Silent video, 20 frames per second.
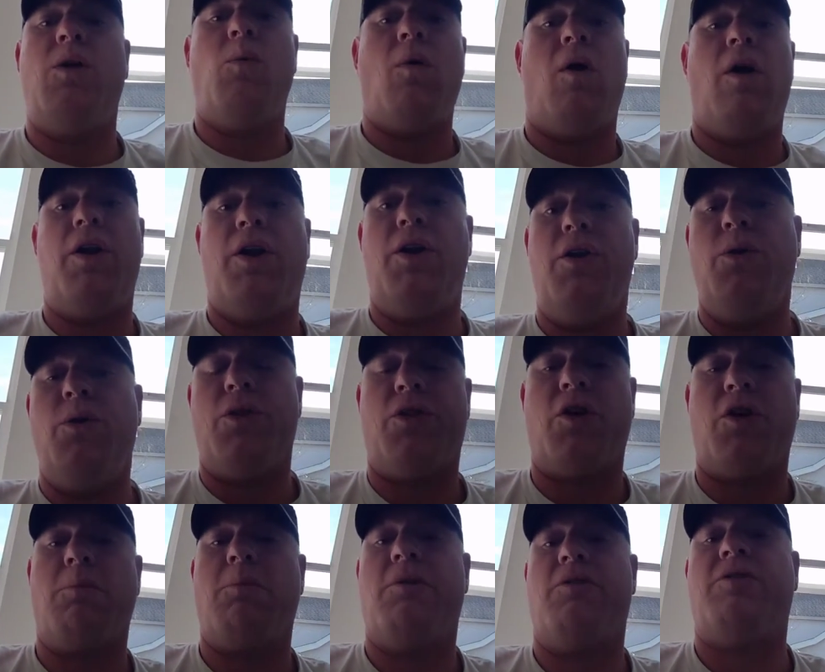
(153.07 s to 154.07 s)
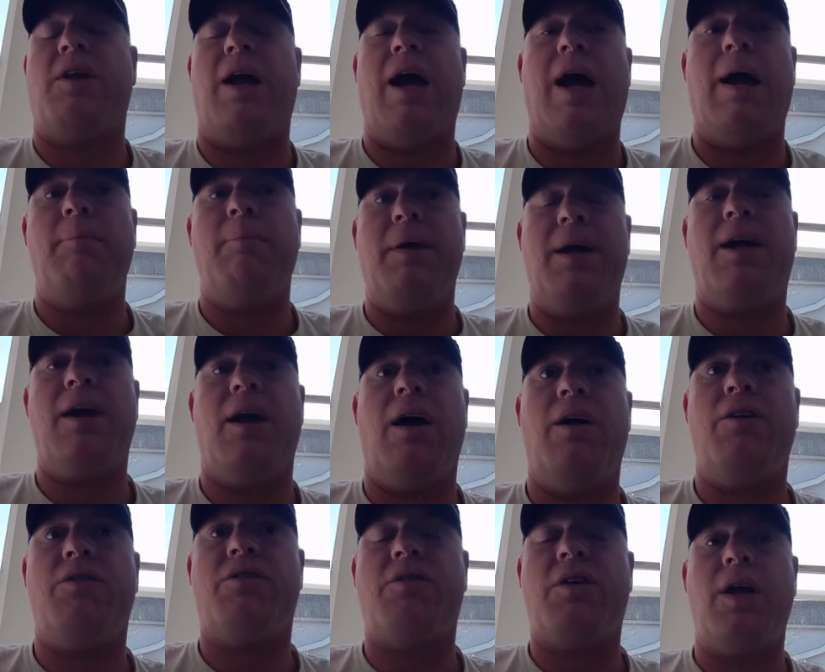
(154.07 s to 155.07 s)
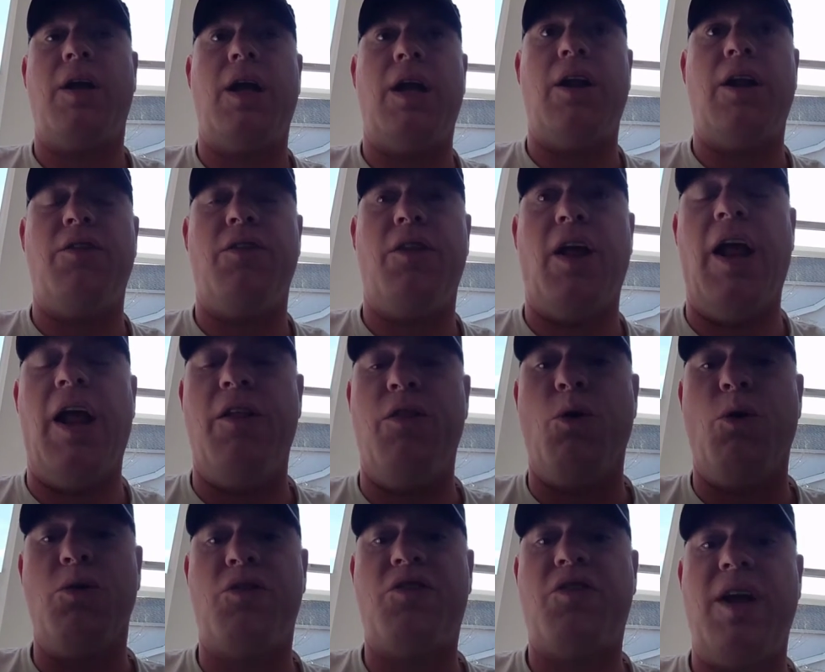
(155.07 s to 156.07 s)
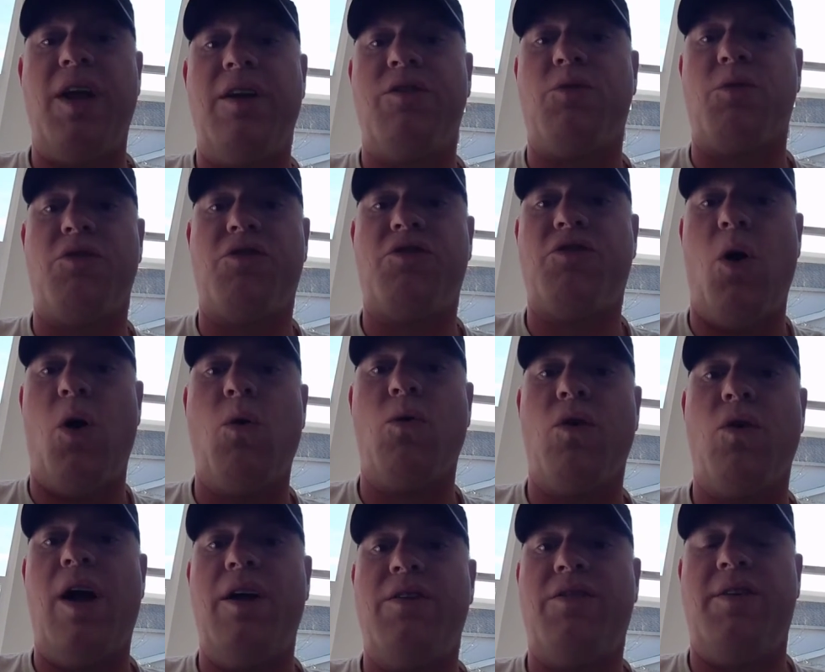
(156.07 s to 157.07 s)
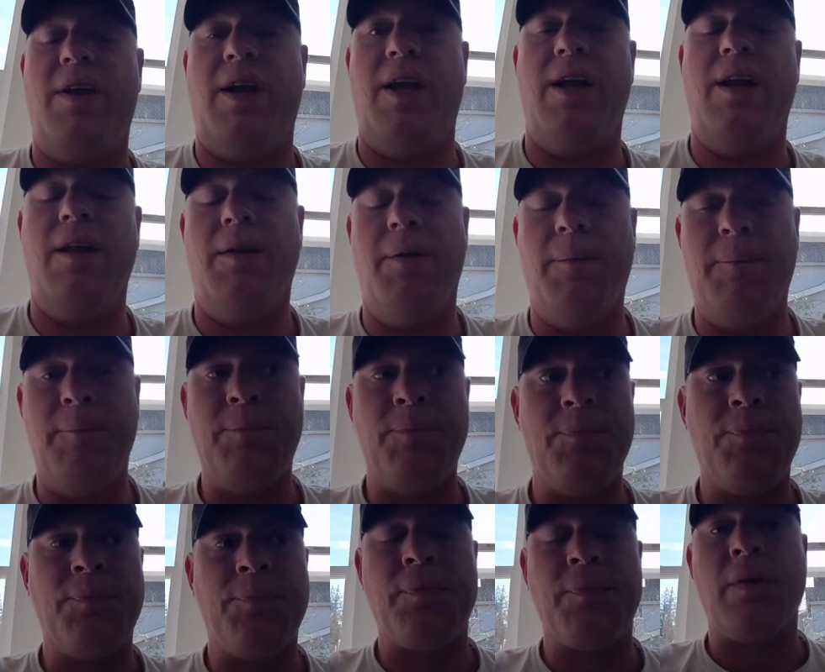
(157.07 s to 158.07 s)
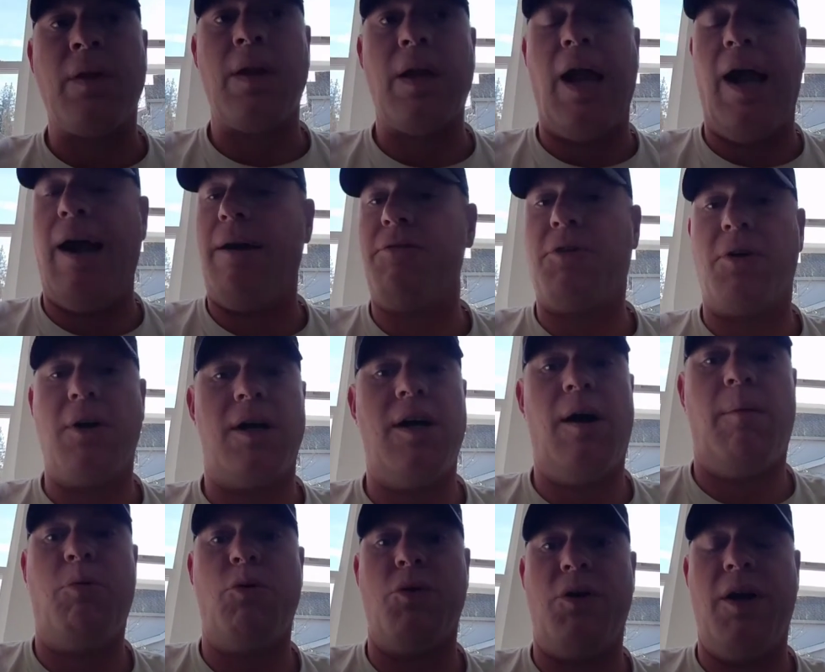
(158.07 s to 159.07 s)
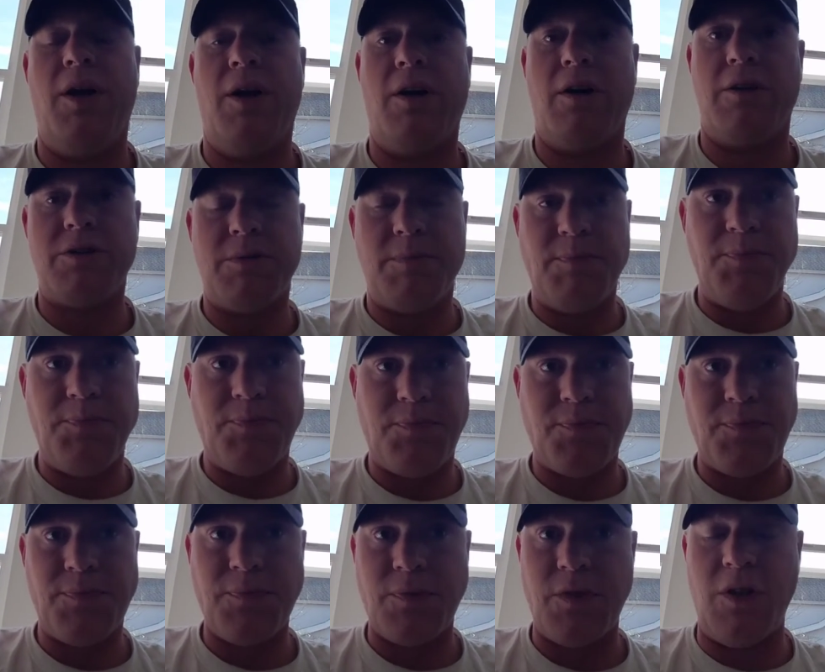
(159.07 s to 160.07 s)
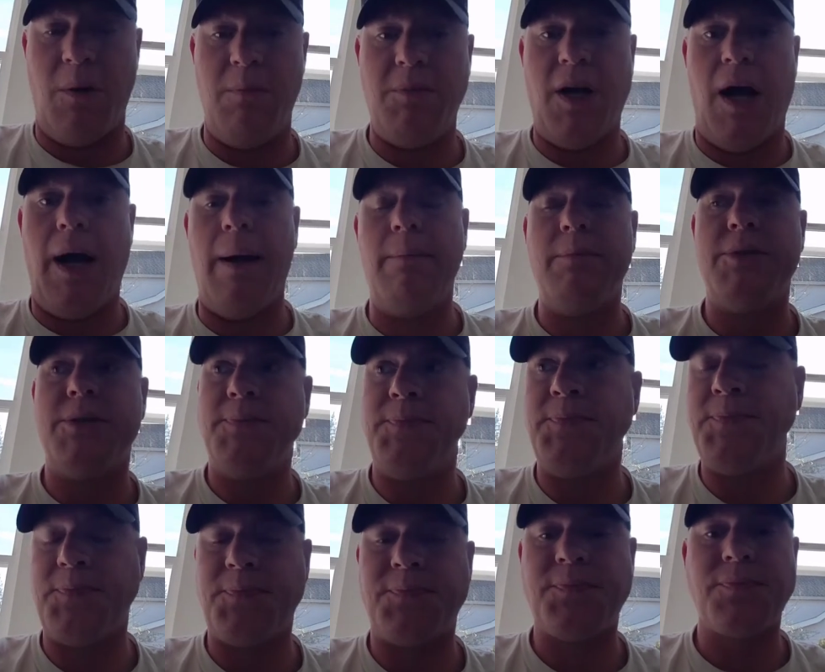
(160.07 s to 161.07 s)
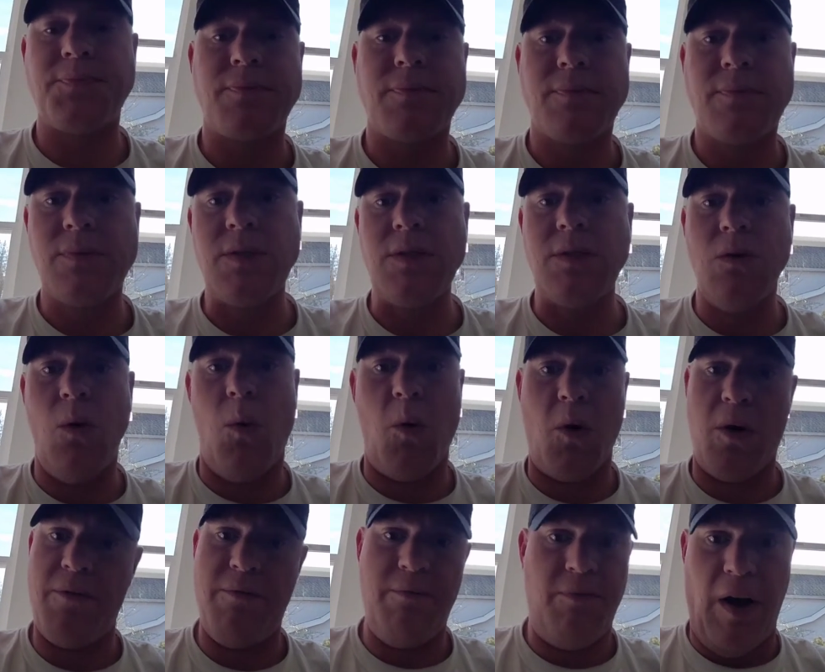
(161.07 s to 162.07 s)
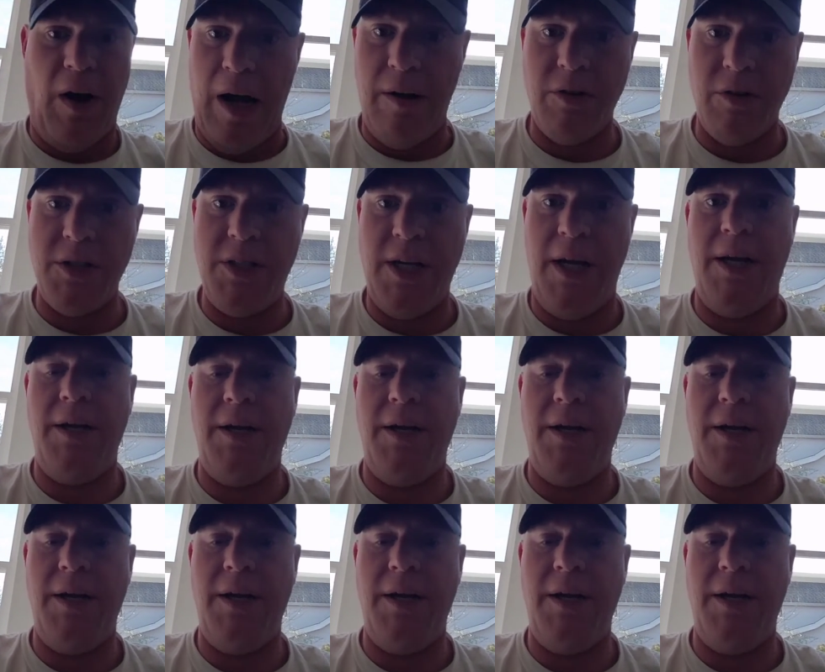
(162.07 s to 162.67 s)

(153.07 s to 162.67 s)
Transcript: a new thermostat, because those things were so rusty after a couple of years, sometimes, or 5 or 10,